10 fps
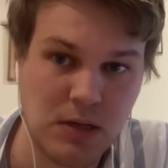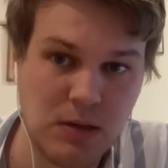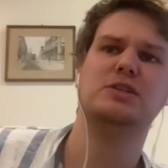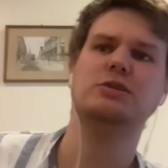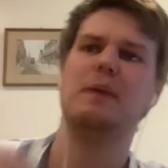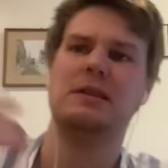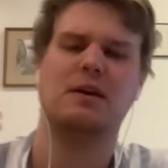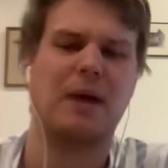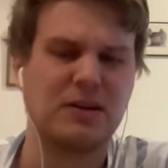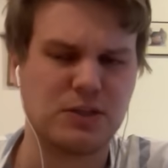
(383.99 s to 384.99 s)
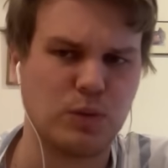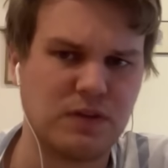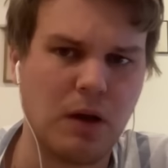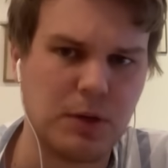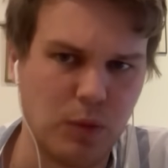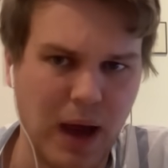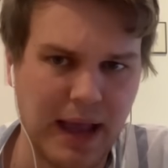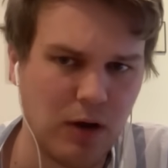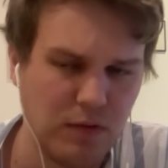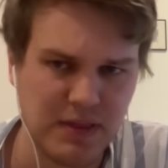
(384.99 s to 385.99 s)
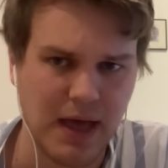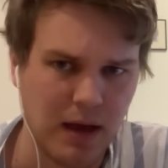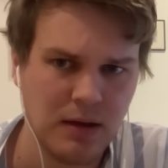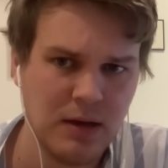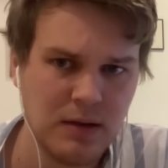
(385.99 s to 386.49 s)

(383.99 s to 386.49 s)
You just make the comparison with WA. Over there,